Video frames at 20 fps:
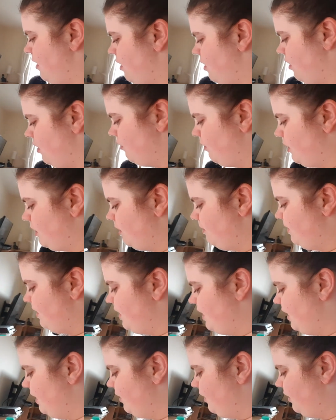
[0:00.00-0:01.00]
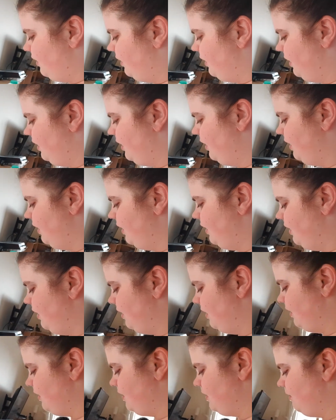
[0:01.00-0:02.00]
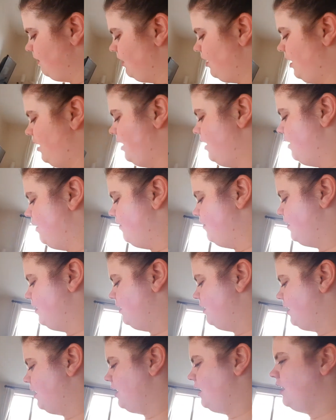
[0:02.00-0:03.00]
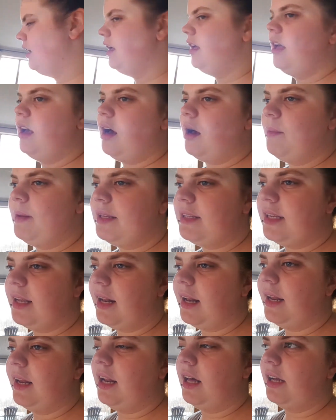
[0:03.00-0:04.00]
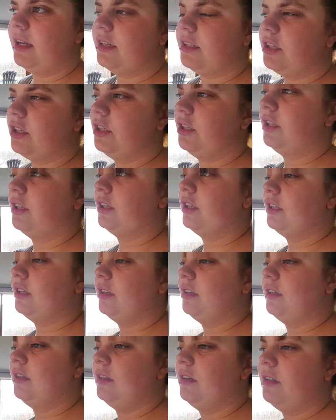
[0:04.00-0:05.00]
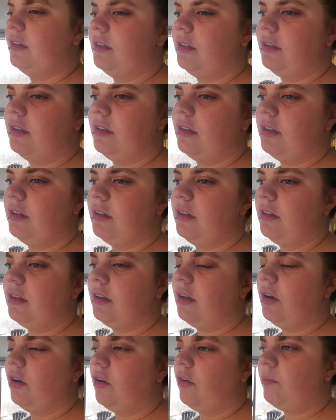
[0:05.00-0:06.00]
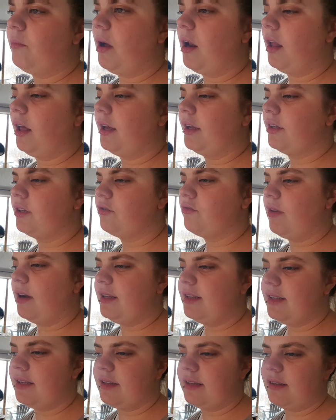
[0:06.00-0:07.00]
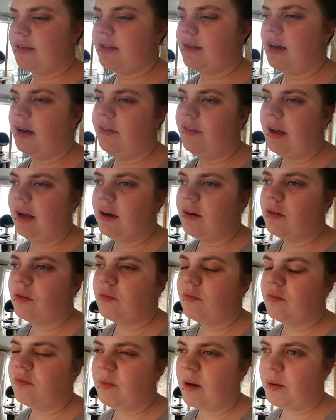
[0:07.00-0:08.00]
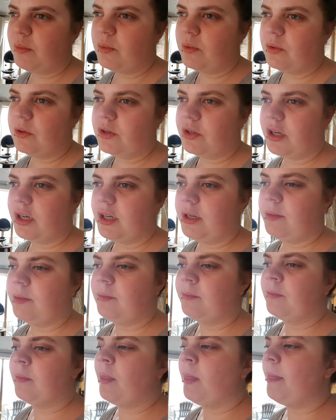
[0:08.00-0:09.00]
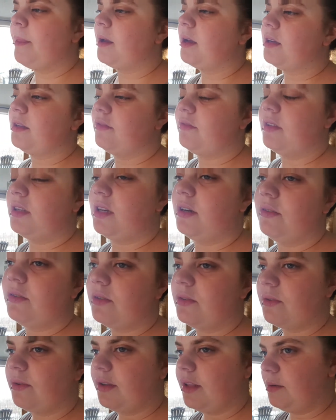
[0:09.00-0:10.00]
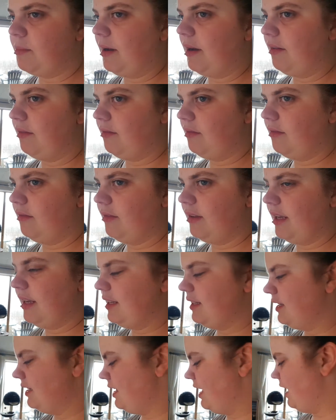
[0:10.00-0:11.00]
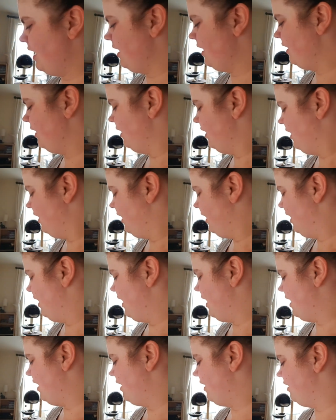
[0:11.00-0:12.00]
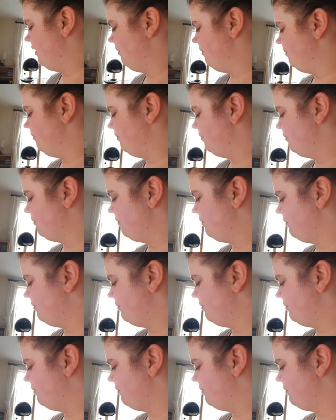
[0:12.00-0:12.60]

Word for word: Got the washing machine on, got some clothes in there. I basically like took a lot of my like dresses and stuff out of my wardrobe because obviously I was sorting them out yesterday and um